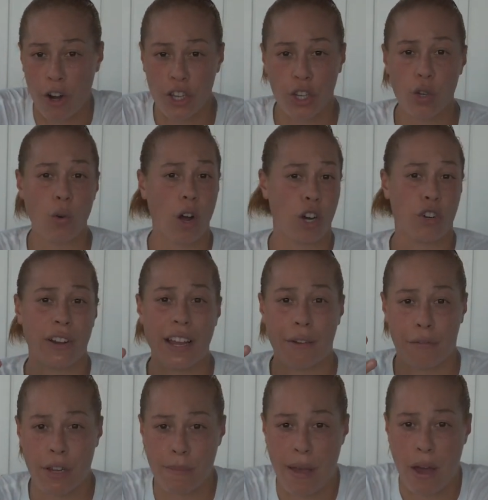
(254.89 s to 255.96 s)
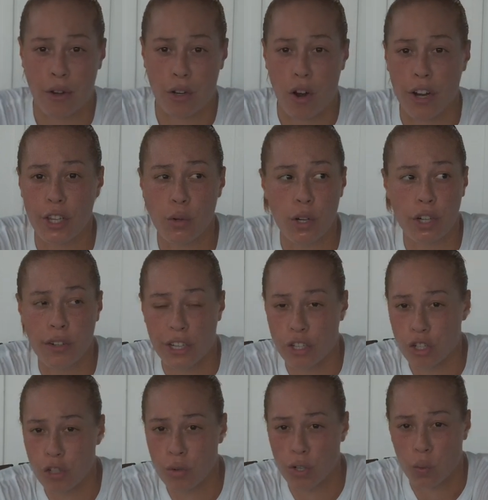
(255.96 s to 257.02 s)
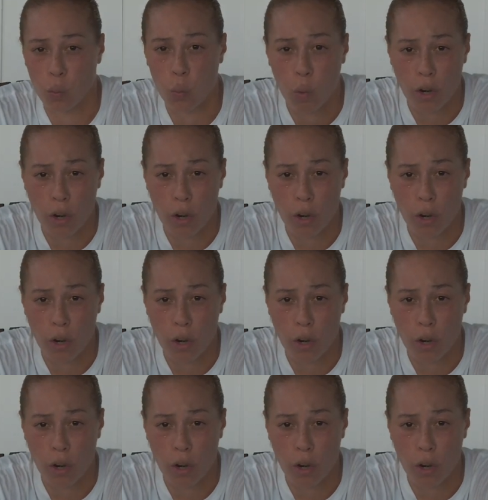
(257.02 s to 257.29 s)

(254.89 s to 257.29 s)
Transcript: Are you a great rebounder? Are you a great shooter?